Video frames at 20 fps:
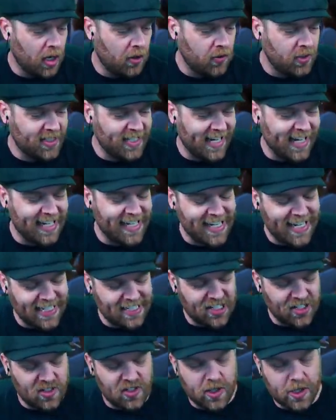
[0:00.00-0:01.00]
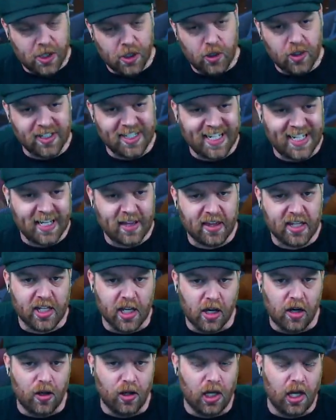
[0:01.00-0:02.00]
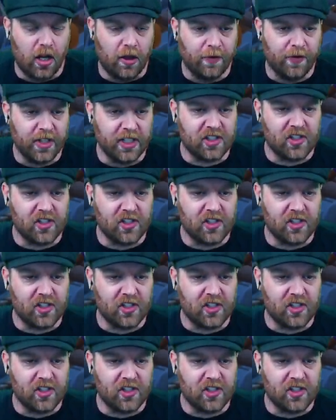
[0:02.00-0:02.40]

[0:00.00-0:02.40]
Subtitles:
Owen Duggan gets his 30th goal of the